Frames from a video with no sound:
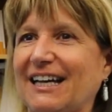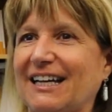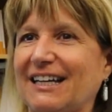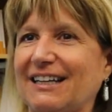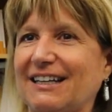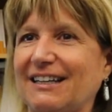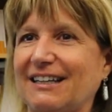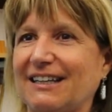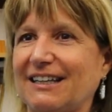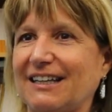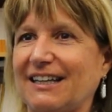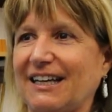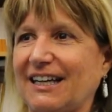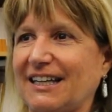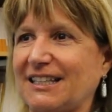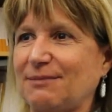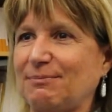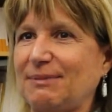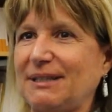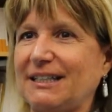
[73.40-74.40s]

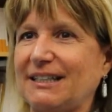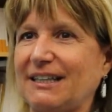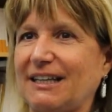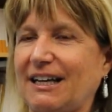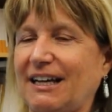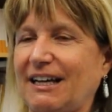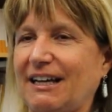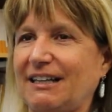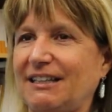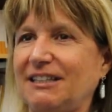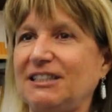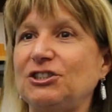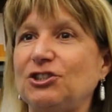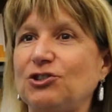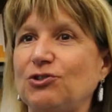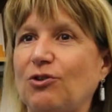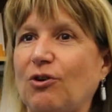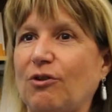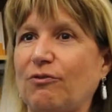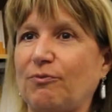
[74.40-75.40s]
has been an
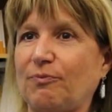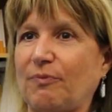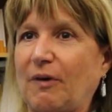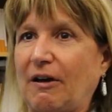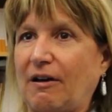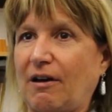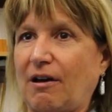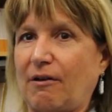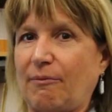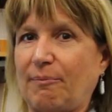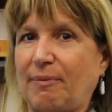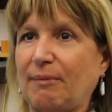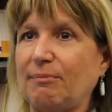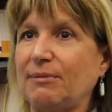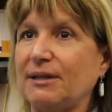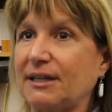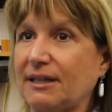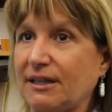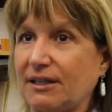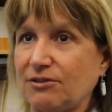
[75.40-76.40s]
issue of
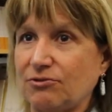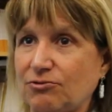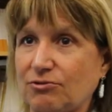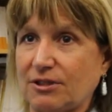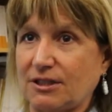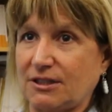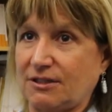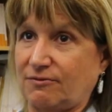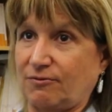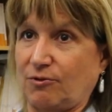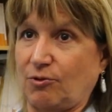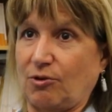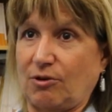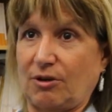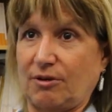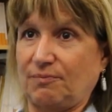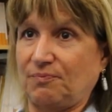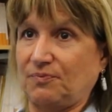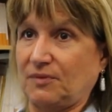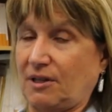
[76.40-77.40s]
public interest
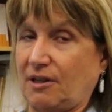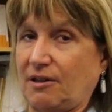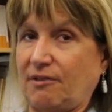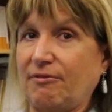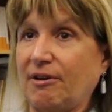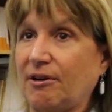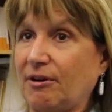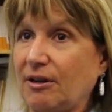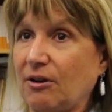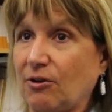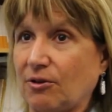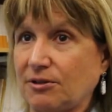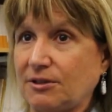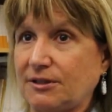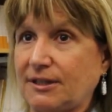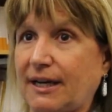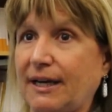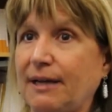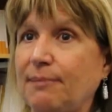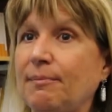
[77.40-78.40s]
for a very long
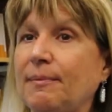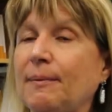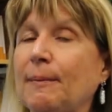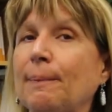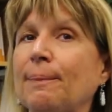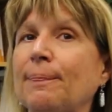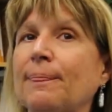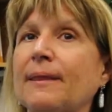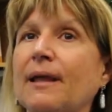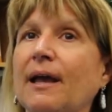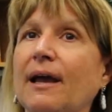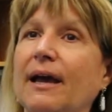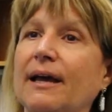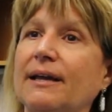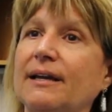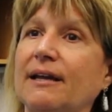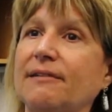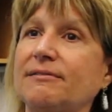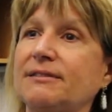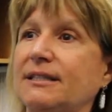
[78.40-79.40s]
time,
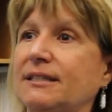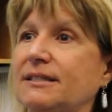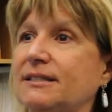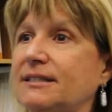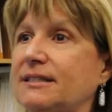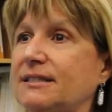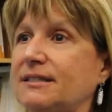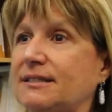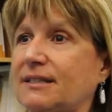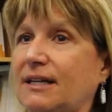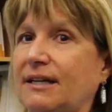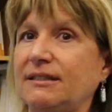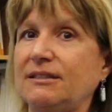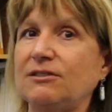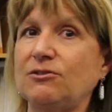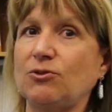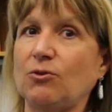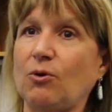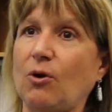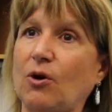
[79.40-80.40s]
and EFSA has
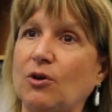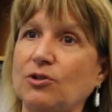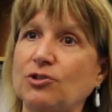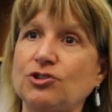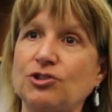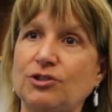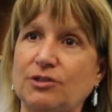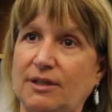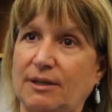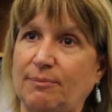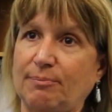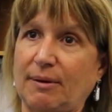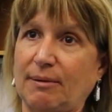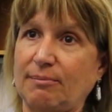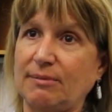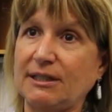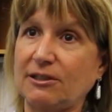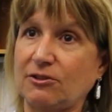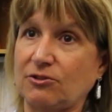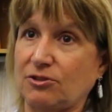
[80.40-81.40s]
decided to launch a
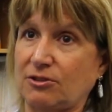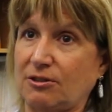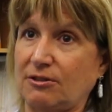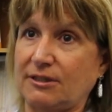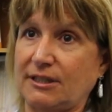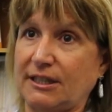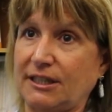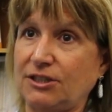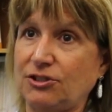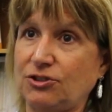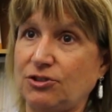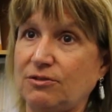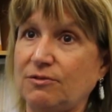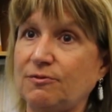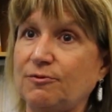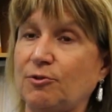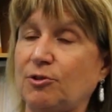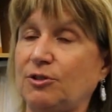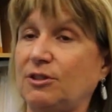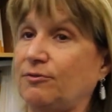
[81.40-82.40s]
public
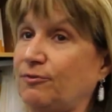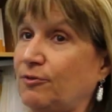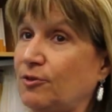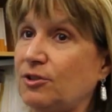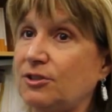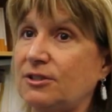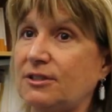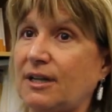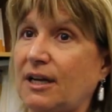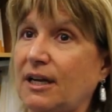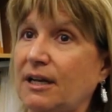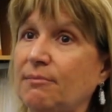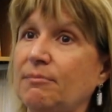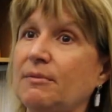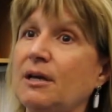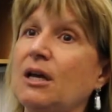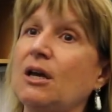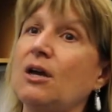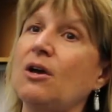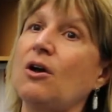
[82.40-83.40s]
consultation for the first time